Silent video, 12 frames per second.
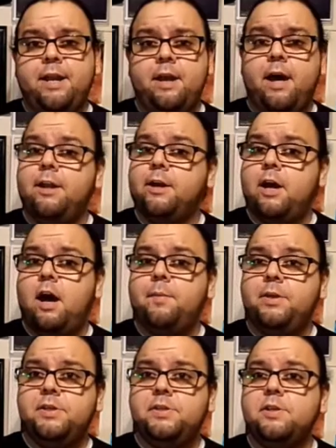not a
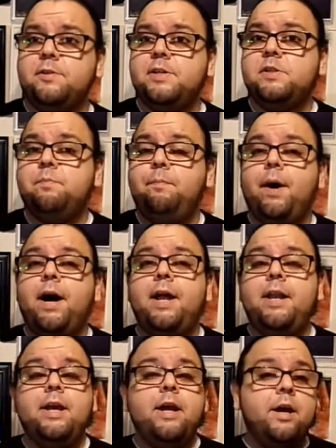comedy series,
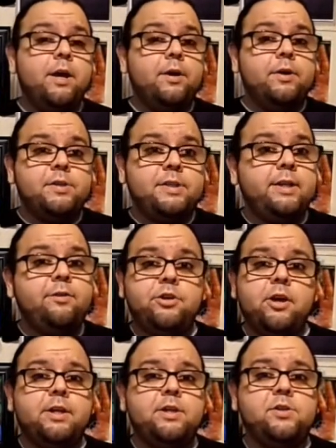but Seed of
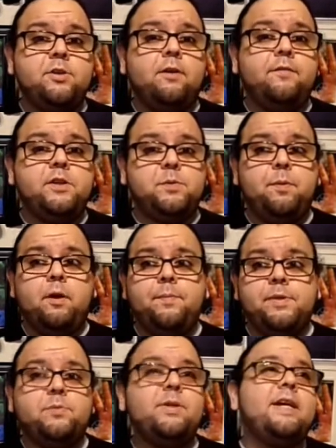Chucky served its
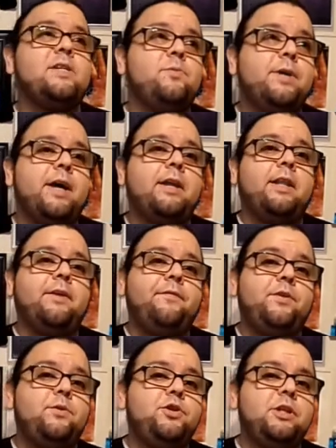purpose. Yes, we got a
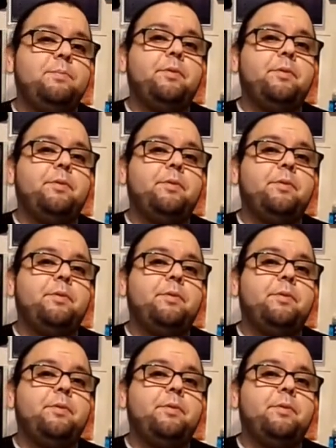few cheap